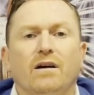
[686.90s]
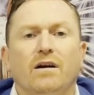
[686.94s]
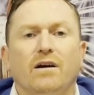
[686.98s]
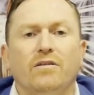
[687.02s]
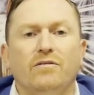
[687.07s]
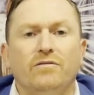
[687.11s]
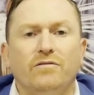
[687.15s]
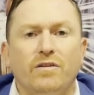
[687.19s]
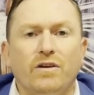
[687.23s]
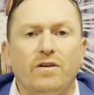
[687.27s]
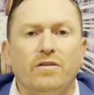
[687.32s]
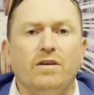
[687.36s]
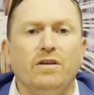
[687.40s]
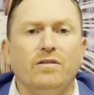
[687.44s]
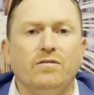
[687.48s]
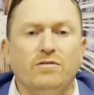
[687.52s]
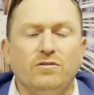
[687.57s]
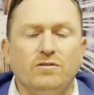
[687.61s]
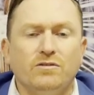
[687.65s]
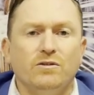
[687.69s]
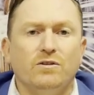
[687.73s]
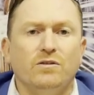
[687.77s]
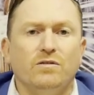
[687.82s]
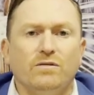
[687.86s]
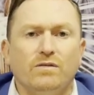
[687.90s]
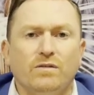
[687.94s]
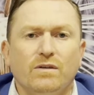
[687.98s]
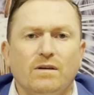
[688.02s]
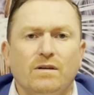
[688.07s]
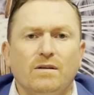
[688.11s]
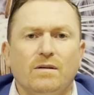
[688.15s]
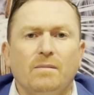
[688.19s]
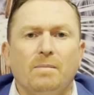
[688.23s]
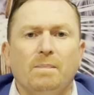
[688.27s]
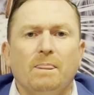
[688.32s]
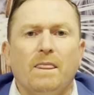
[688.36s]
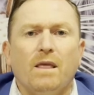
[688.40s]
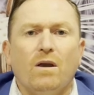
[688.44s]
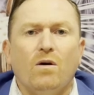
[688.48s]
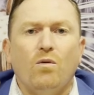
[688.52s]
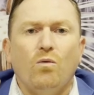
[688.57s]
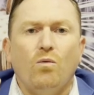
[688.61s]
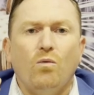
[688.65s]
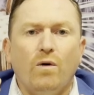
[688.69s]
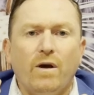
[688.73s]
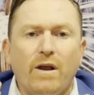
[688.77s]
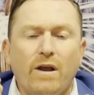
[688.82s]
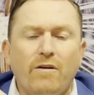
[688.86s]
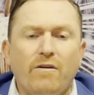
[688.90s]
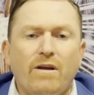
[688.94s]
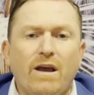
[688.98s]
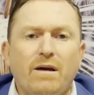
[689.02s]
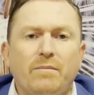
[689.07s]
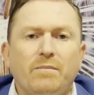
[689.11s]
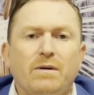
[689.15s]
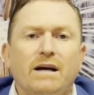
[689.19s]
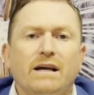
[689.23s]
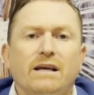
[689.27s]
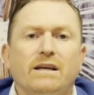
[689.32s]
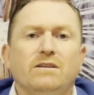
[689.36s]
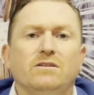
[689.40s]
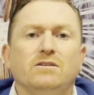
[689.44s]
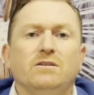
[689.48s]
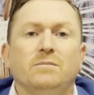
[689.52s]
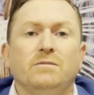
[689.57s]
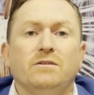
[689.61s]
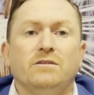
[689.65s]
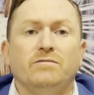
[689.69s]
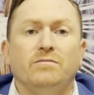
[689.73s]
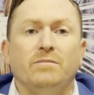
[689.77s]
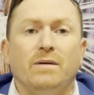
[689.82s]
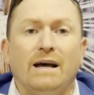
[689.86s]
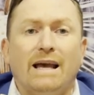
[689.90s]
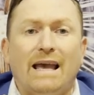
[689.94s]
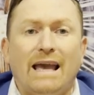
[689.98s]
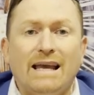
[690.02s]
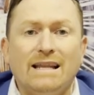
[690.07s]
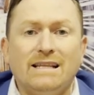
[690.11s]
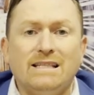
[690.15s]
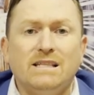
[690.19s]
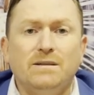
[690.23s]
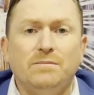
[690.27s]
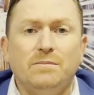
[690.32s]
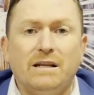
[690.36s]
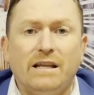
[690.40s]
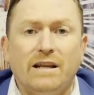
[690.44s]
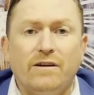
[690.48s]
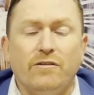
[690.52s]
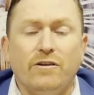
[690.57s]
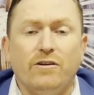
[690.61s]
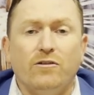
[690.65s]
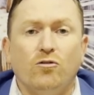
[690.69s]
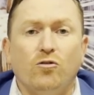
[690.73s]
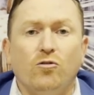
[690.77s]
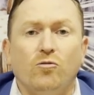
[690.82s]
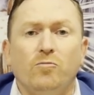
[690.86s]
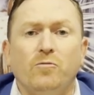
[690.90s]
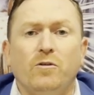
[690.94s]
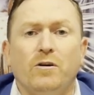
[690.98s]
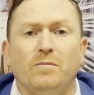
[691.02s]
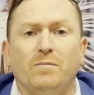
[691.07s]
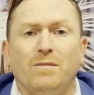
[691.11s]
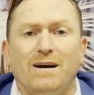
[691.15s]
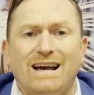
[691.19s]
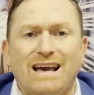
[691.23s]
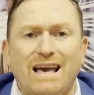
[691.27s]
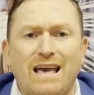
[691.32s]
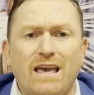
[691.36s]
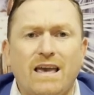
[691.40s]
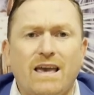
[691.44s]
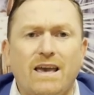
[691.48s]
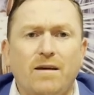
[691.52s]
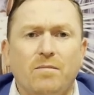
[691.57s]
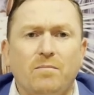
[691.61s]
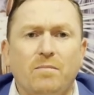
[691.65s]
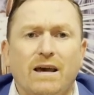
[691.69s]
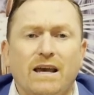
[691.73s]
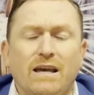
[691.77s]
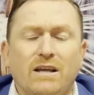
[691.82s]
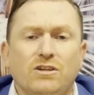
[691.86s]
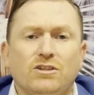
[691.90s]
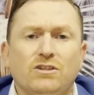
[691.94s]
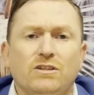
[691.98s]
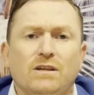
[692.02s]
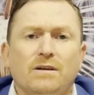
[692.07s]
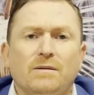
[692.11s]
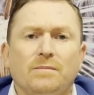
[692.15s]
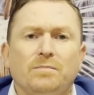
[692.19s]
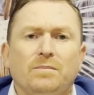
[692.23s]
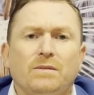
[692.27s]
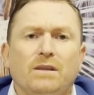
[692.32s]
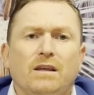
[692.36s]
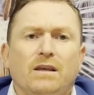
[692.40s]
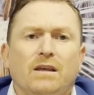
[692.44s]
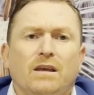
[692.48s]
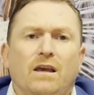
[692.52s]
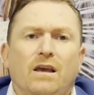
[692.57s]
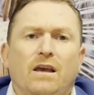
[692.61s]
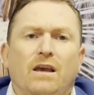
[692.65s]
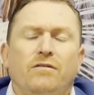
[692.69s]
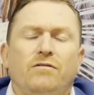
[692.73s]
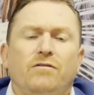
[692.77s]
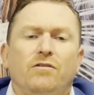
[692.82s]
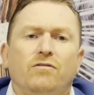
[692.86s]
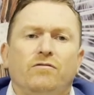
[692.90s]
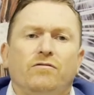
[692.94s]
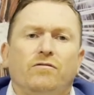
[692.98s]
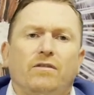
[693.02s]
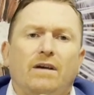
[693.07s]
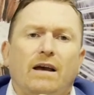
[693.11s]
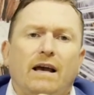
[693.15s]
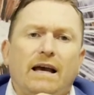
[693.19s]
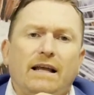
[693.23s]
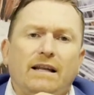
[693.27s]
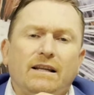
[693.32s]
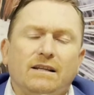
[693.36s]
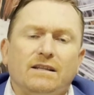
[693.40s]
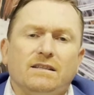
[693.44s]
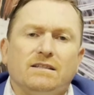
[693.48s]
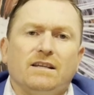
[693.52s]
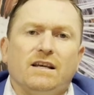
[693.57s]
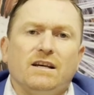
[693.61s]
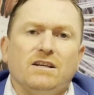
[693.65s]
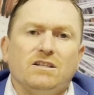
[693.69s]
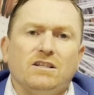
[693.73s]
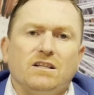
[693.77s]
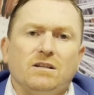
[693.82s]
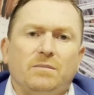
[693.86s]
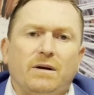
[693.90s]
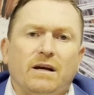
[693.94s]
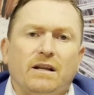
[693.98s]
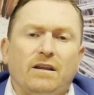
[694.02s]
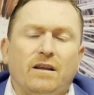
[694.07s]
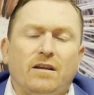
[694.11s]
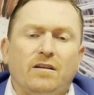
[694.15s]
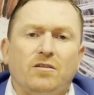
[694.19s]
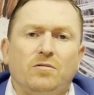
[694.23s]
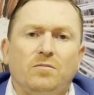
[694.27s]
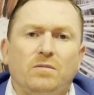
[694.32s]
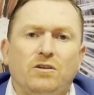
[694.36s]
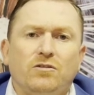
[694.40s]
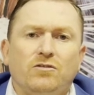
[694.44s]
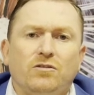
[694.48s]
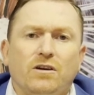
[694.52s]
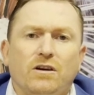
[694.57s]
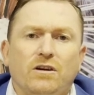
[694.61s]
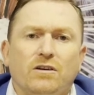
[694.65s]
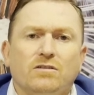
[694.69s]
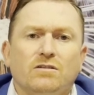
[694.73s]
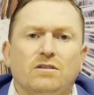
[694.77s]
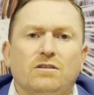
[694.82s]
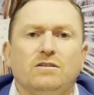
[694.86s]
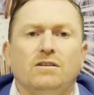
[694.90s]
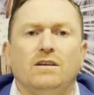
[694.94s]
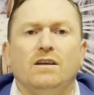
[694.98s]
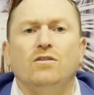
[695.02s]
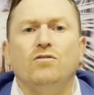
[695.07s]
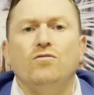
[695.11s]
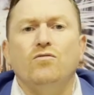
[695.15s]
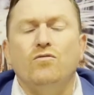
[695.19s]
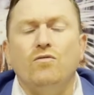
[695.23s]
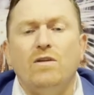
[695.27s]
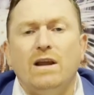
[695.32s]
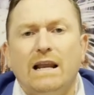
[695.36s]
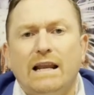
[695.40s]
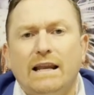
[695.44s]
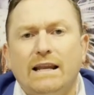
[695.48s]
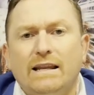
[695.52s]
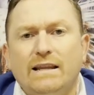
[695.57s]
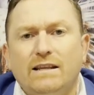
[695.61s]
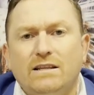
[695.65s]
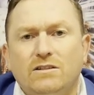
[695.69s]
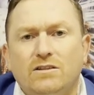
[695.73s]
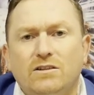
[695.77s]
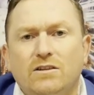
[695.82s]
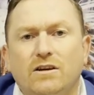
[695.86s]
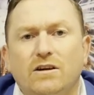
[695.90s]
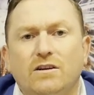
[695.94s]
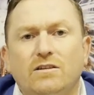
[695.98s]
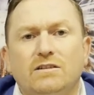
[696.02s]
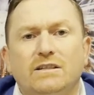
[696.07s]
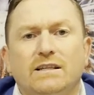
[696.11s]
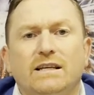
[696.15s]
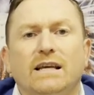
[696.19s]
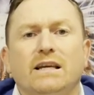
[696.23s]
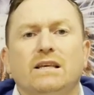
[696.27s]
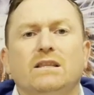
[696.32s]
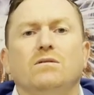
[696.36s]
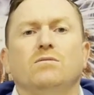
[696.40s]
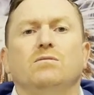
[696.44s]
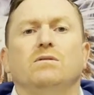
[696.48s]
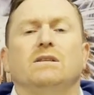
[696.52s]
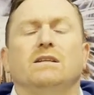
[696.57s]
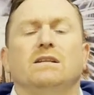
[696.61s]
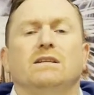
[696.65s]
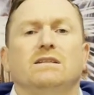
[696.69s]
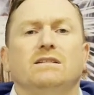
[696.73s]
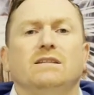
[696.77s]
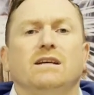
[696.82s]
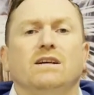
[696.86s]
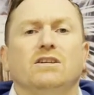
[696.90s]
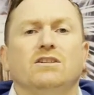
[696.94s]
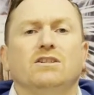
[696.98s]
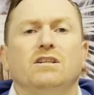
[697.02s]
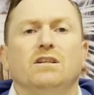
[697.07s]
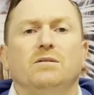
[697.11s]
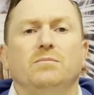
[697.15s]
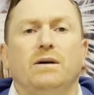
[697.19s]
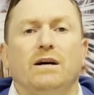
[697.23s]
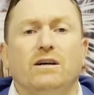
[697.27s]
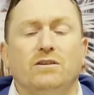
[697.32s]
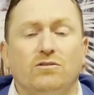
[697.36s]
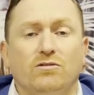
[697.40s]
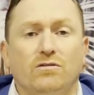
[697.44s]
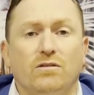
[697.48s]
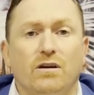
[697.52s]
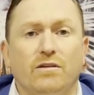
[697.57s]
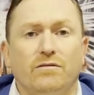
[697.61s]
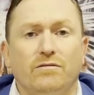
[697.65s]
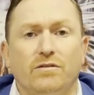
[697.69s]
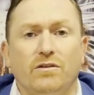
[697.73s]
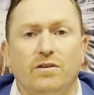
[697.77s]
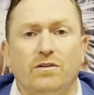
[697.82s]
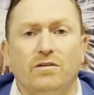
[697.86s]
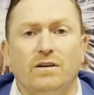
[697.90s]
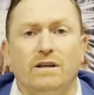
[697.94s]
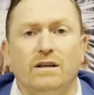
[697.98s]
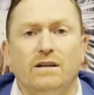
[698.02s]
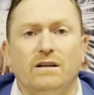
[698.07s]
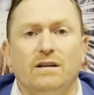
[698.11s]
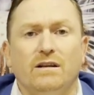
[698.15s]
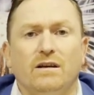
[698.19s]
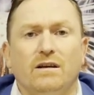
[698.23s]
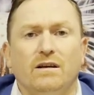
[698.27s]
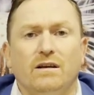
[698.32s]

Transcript: ovarian reserve? Where am I in terms of my anti-Müllerian hormone, my AMH? If you've had a discussion about endometriosis, it really needs to go together with a discussion about your ovarian